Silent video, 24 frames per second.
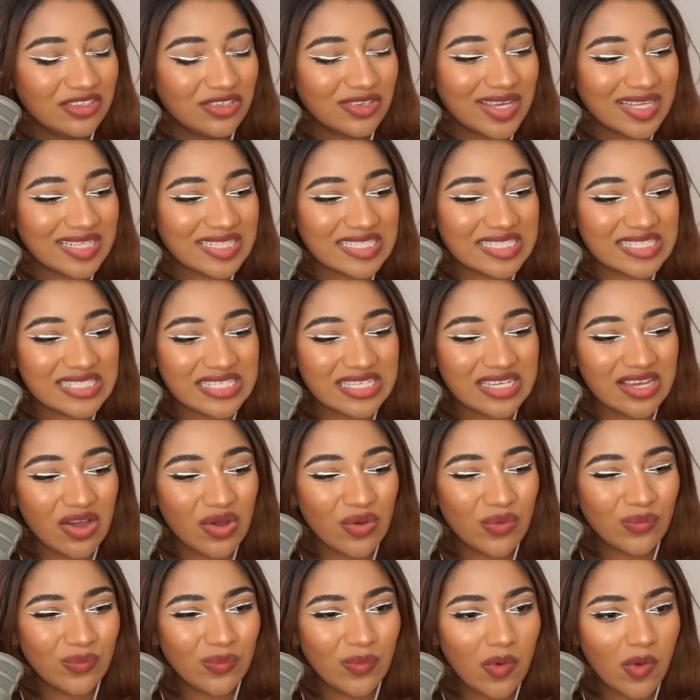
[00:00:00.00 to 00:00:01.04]
You get to see
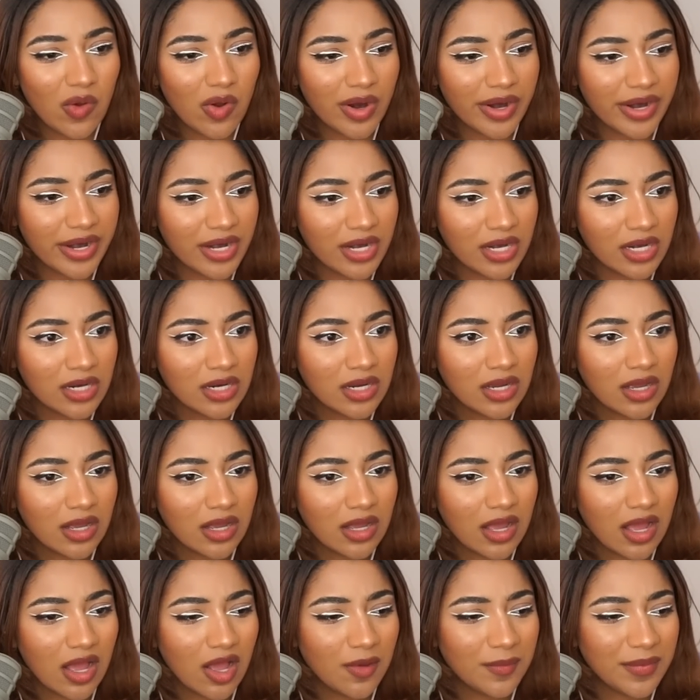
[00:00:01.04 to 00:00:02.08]
a war? Oh